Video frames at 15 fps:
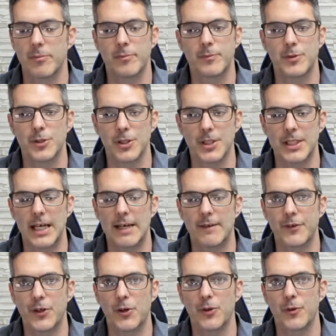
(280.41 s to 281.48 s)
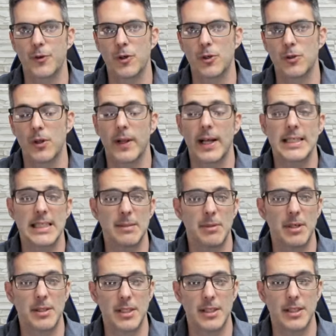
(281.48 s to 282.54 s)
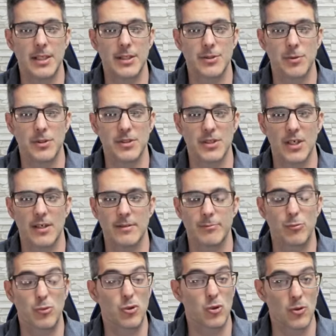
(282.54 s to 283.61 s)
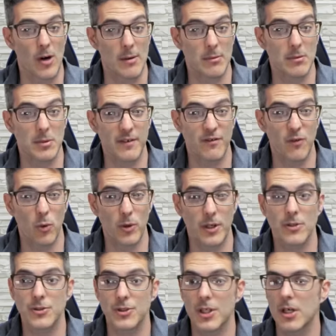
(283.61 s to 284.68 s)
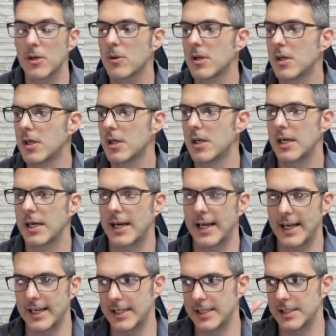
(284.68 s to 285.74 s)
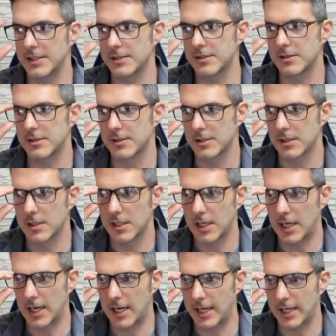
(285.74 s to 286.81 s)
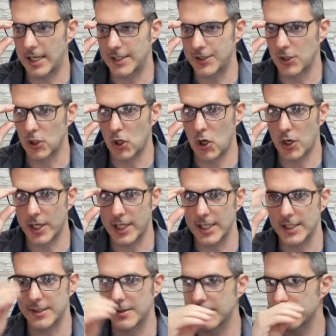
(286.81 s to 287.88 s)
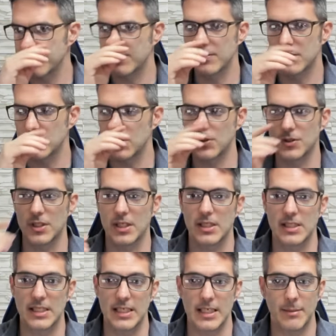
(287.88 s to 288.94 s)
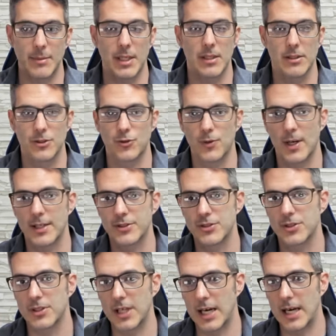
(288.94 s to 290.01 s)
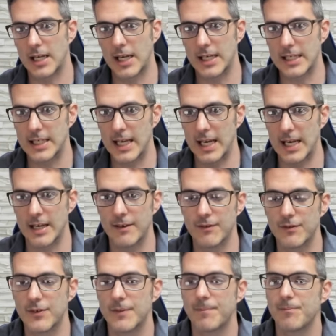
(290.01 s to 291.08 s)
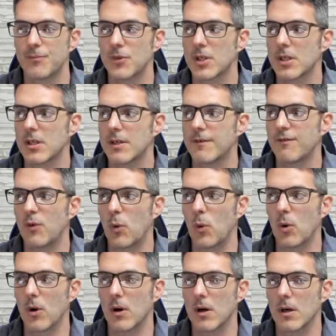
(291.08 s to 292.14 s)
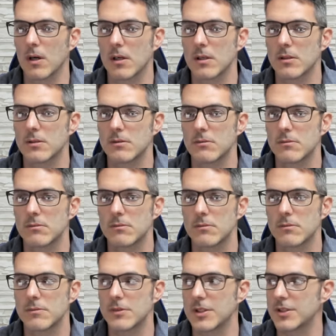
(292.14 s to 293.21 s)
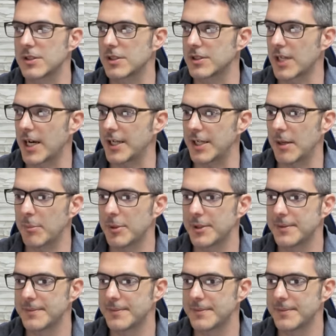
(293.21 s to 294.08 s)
You're going to have to go through. The last time I did this was probably 4 years ago, and I had to log in using the email address that I gave for just to sign up.